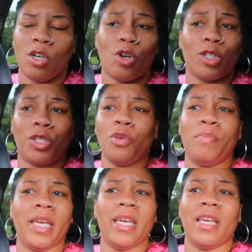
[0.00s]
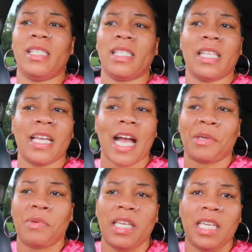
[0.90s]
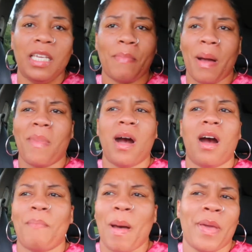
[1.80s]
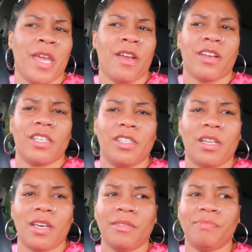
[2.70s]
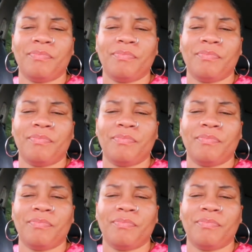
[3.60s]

or too big to think I don't need my mom, my parents, you know?